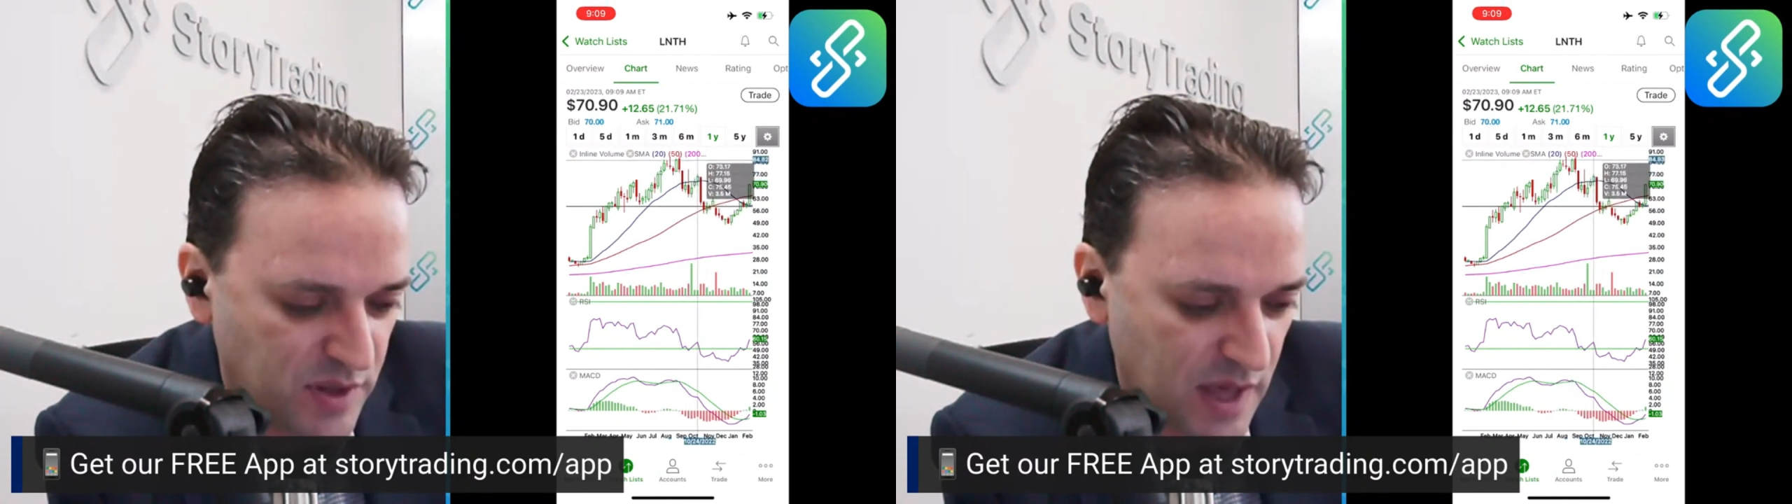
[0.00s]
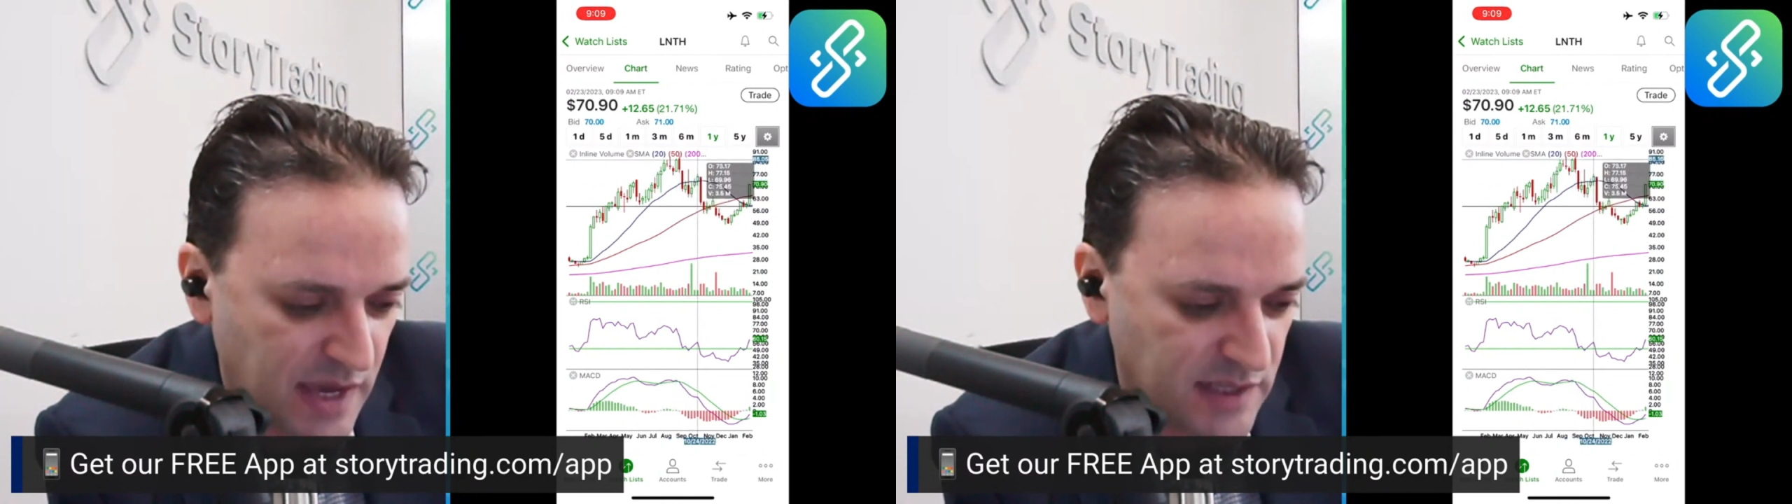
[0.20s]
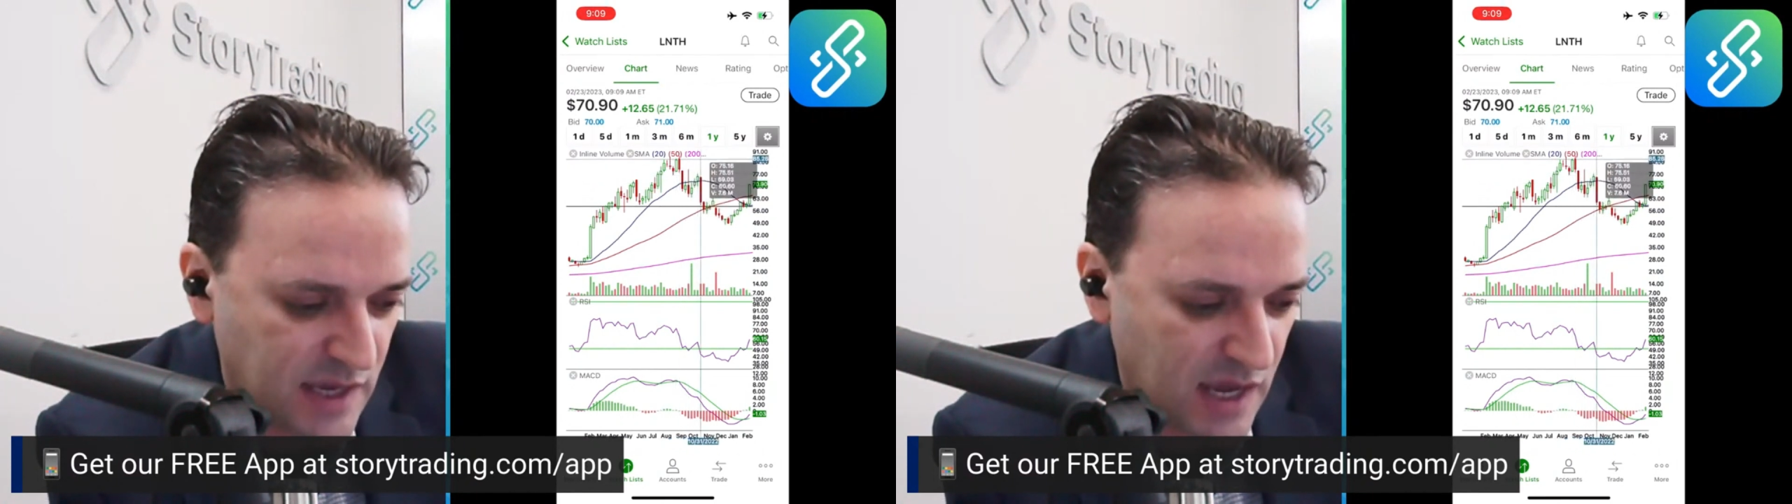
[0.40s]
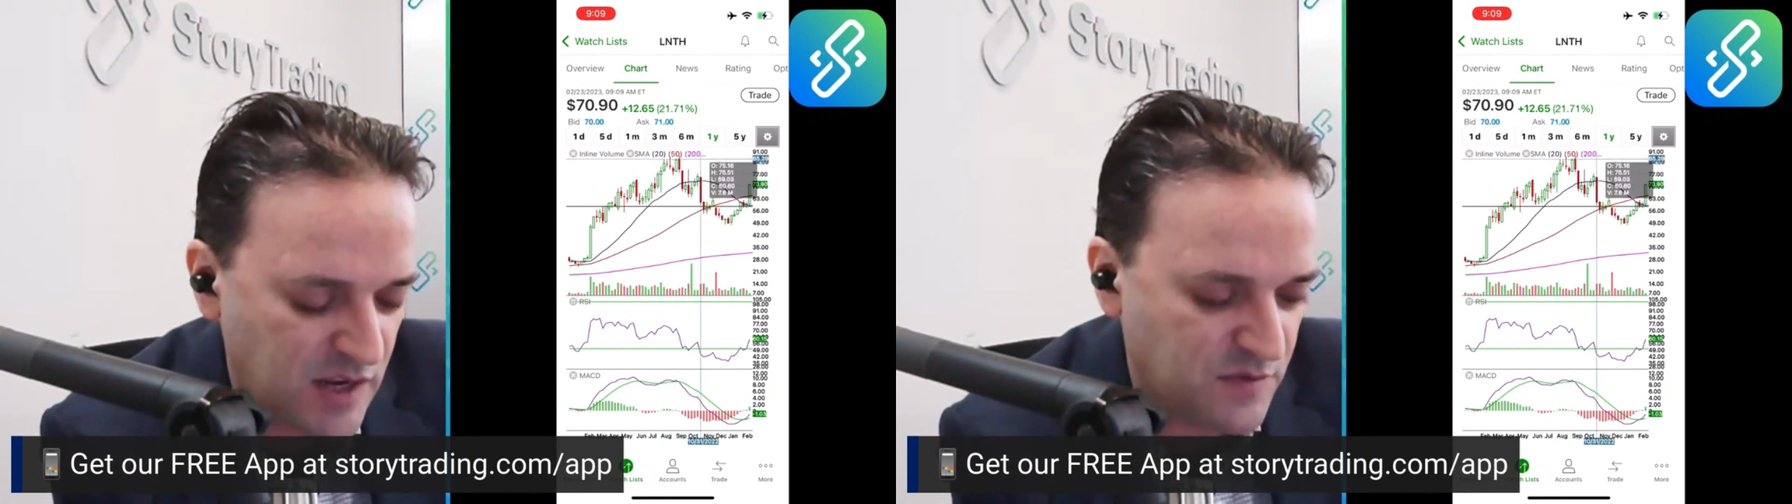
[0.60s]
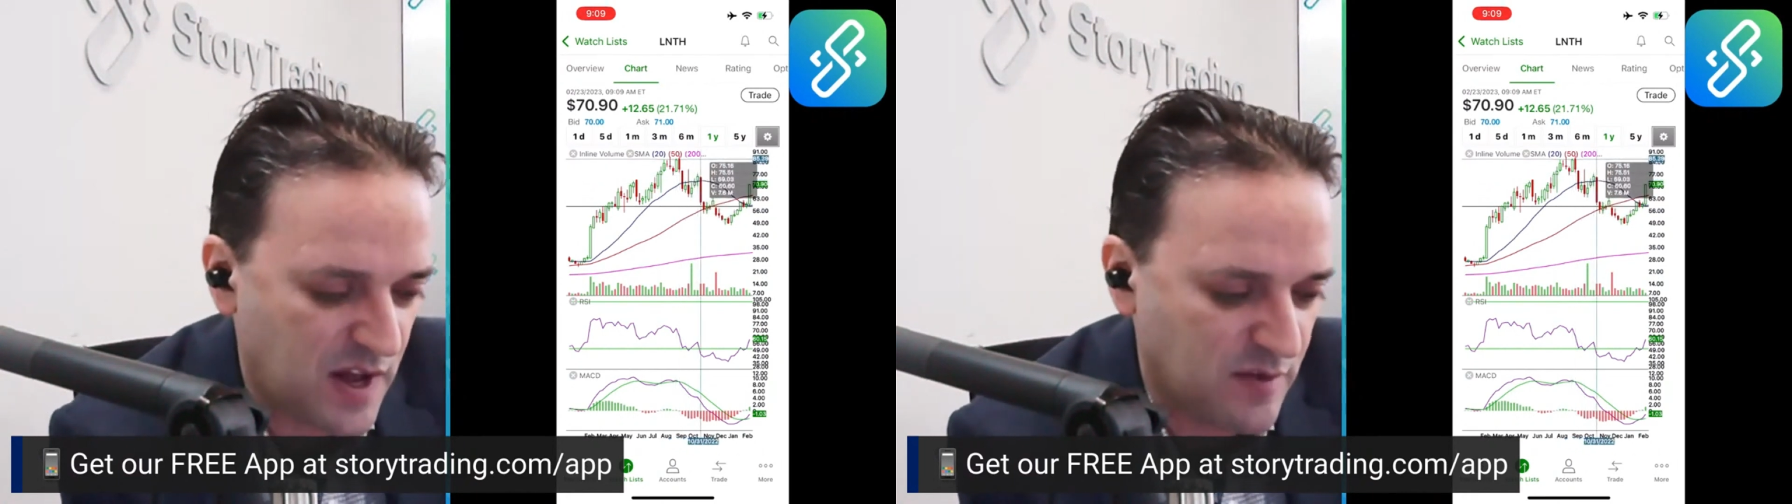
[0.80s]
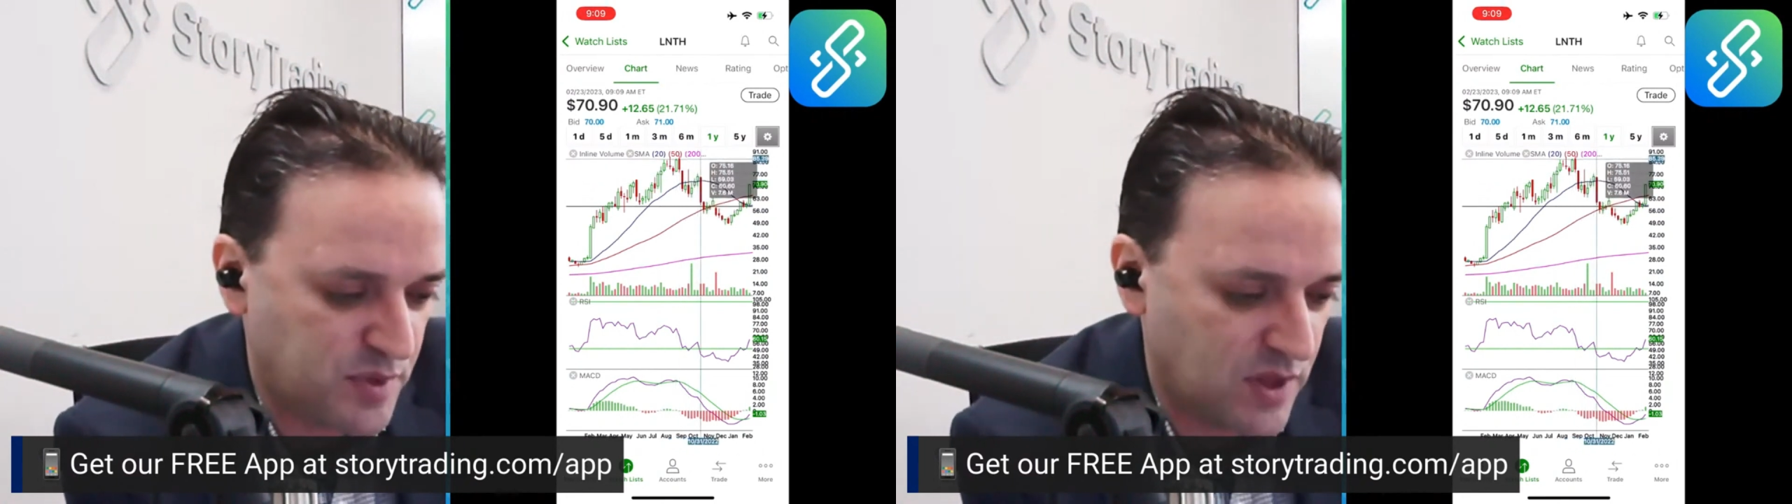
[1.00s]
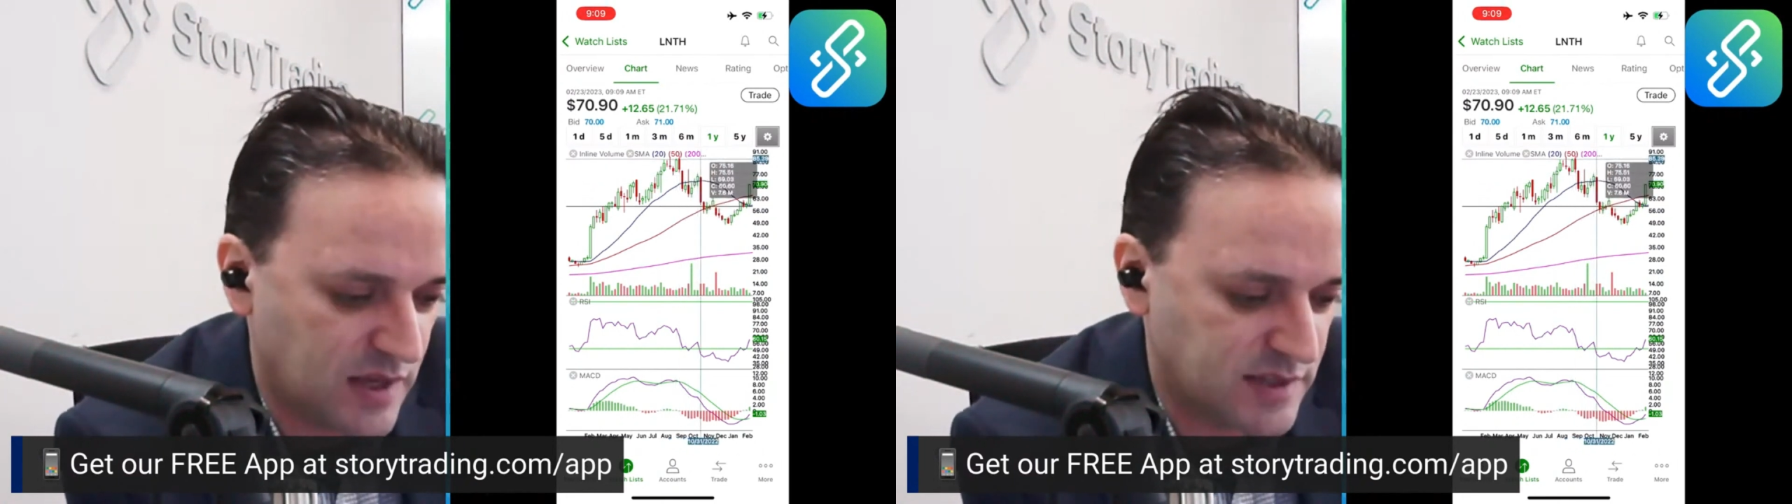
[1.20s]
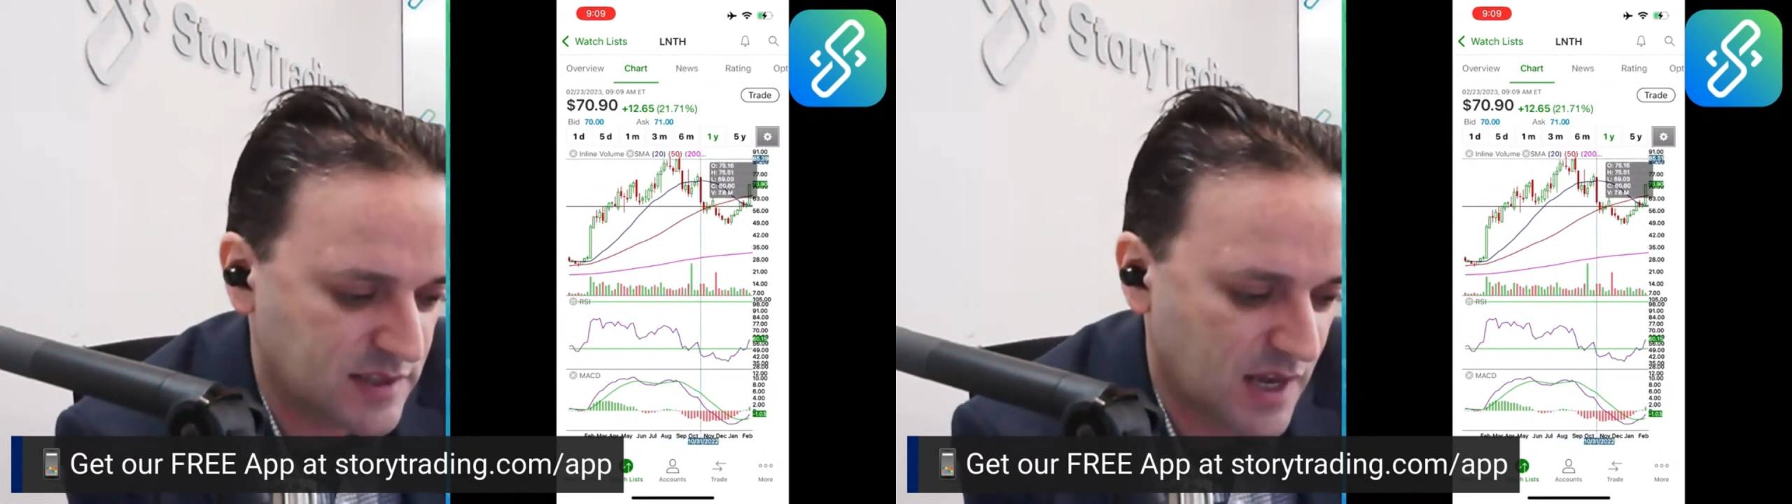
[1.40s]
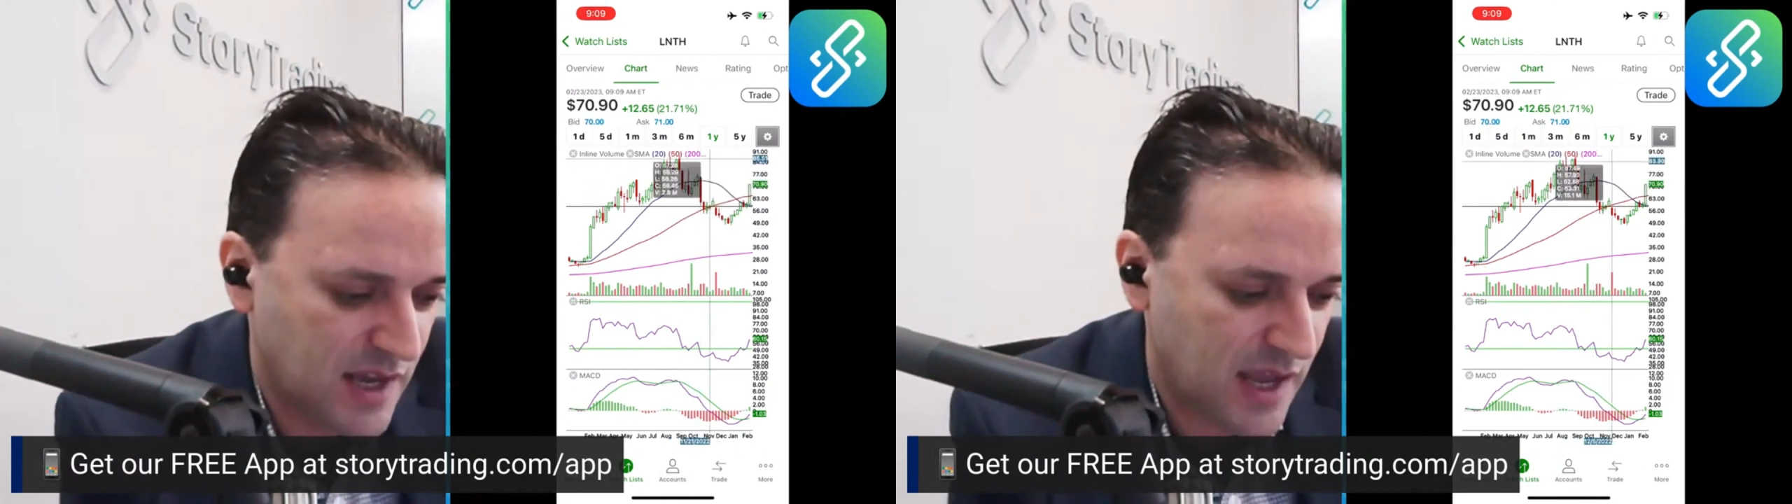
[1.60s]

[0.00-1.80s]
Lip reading: play to 85 plus